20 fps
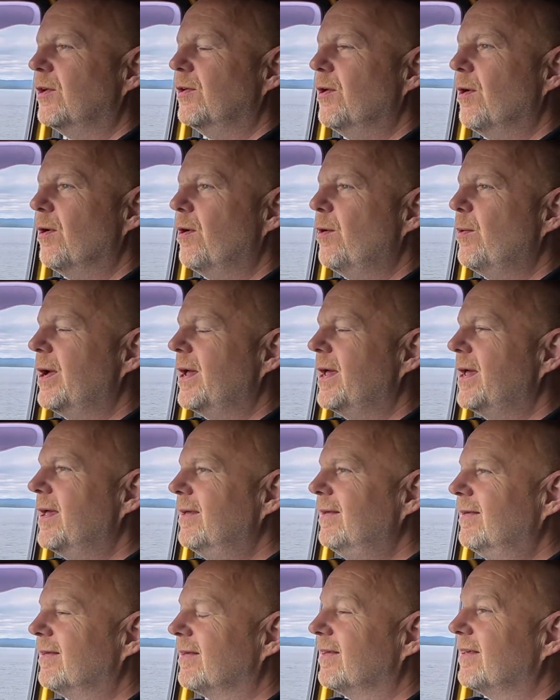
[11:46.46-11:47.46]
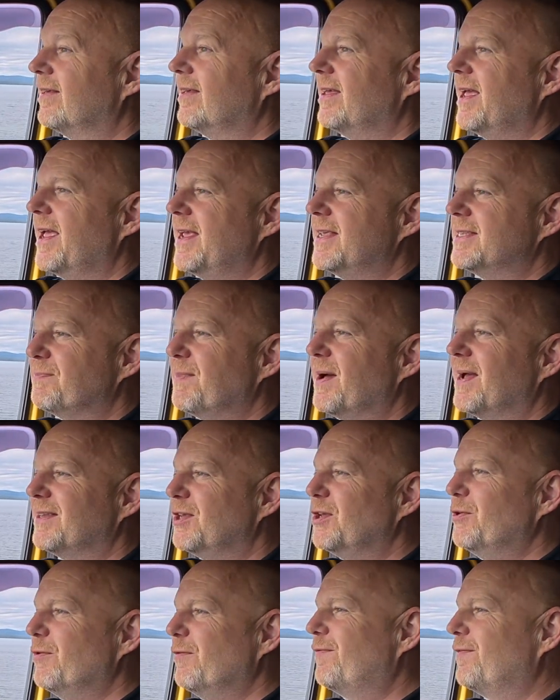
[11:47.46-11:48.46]
Norway is my
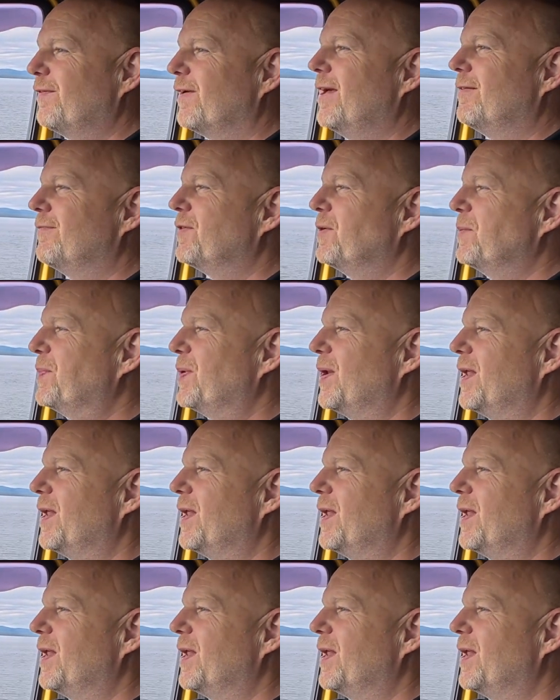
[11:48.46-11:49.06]
new favourite